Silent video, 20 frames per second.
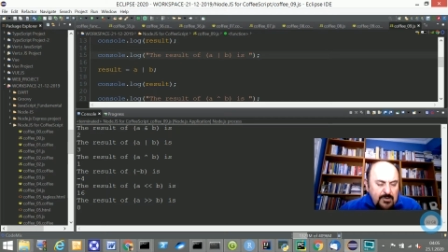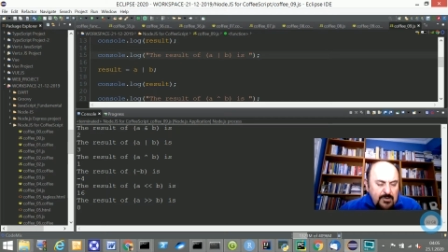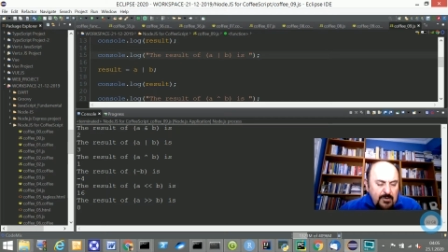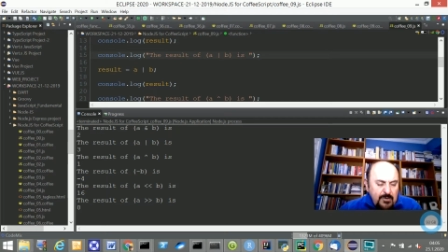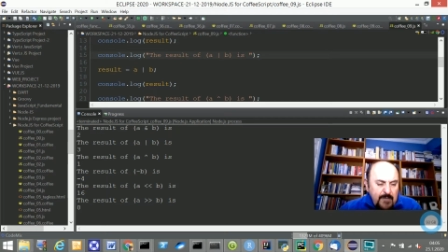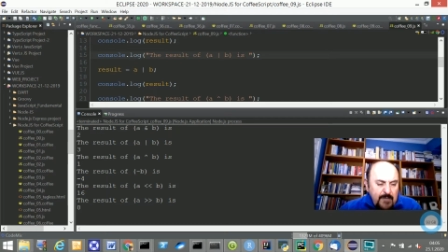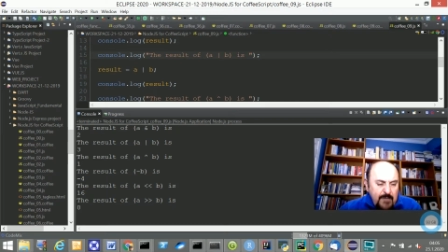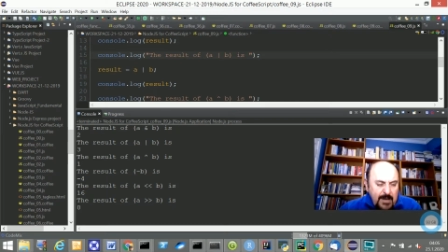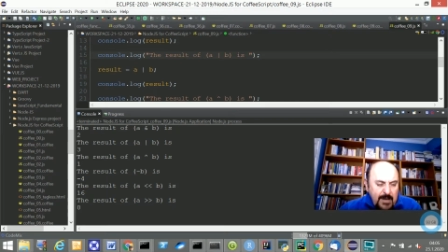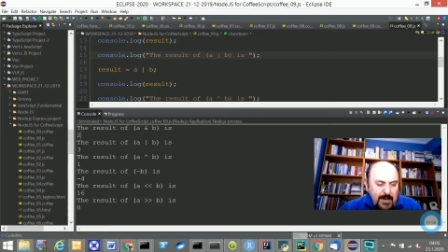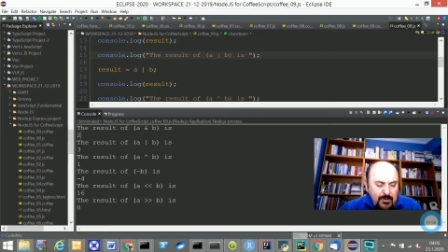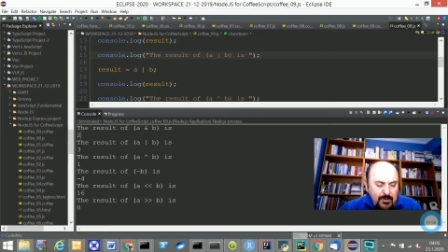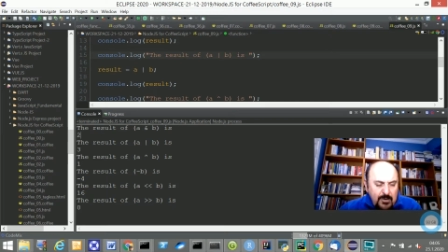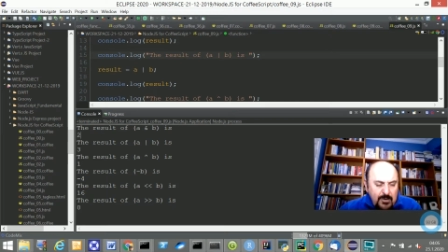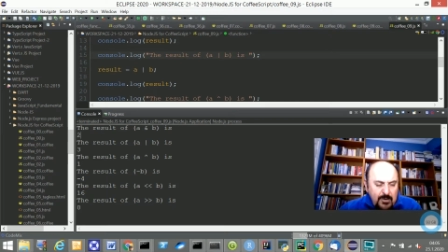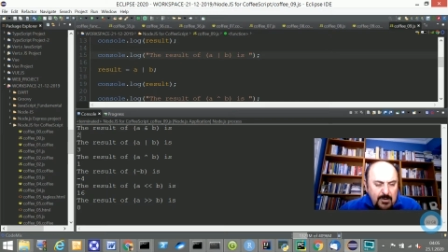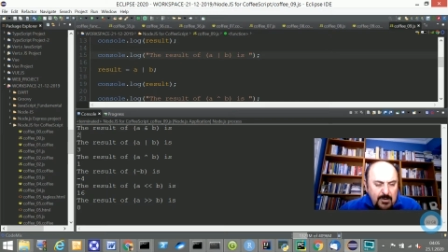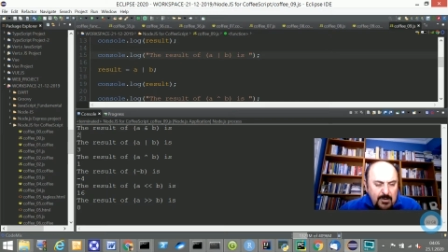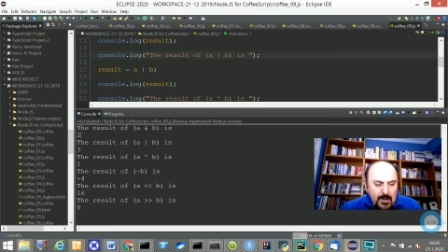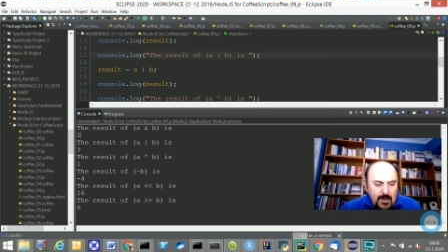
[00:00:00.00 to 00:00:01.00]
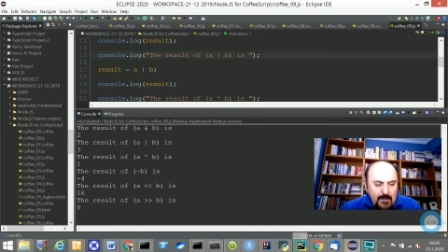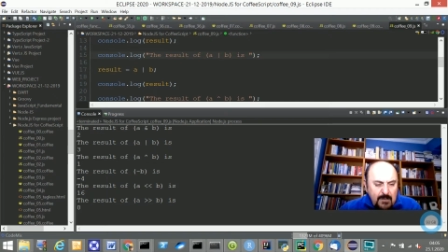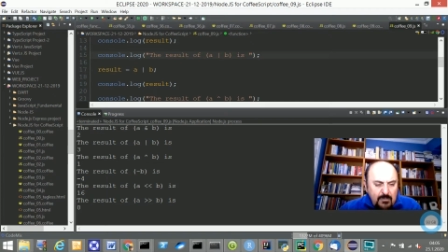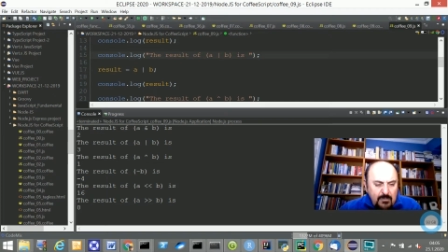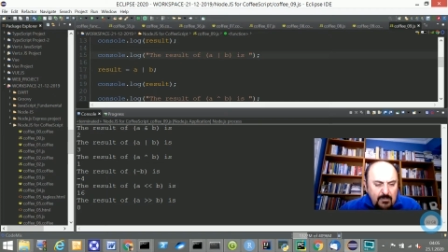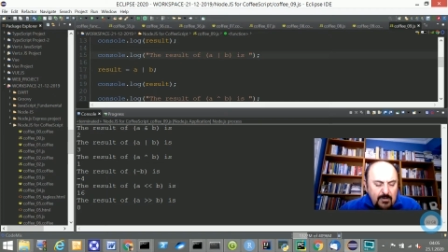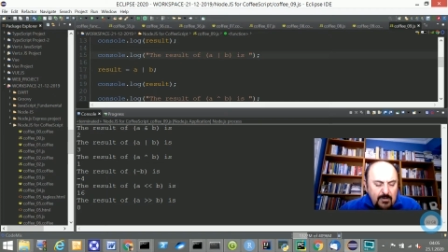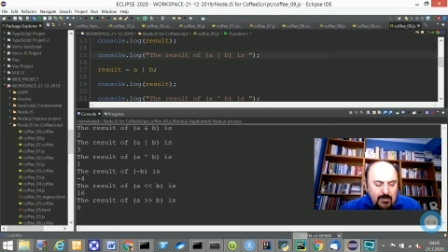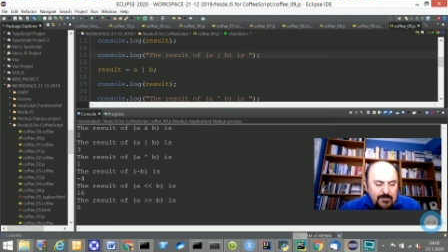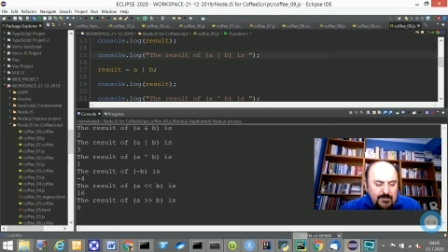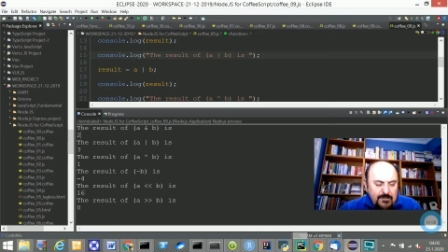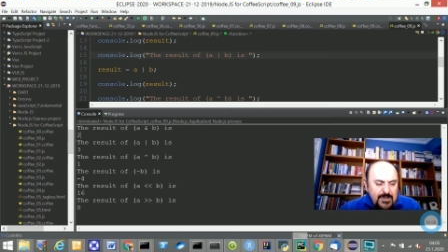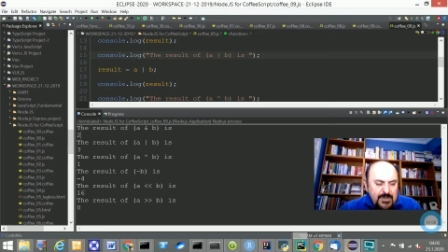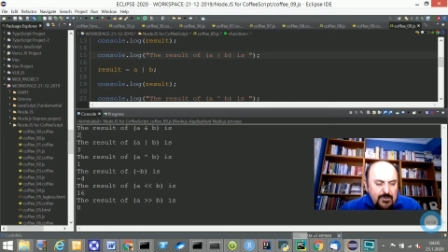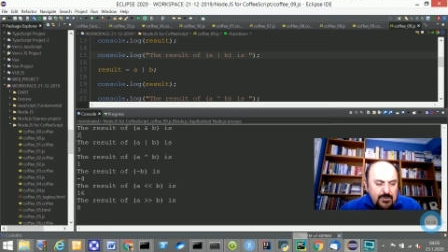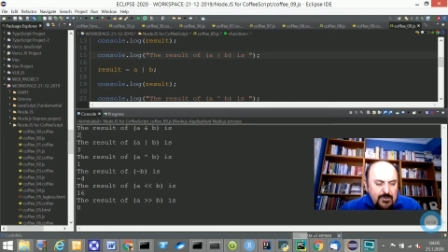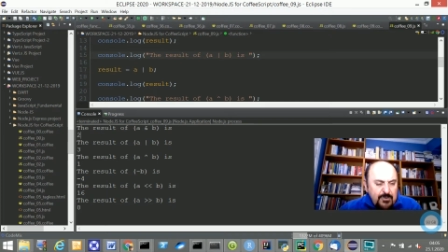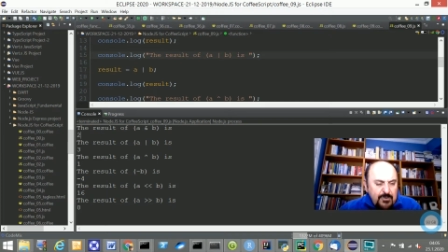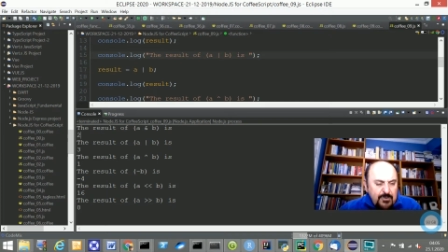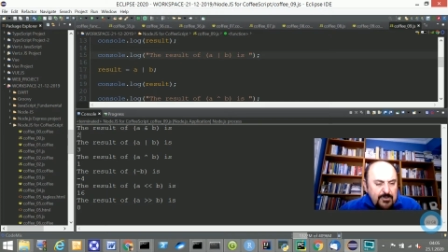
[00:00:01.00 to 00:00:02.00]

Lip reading: value, full of zeros,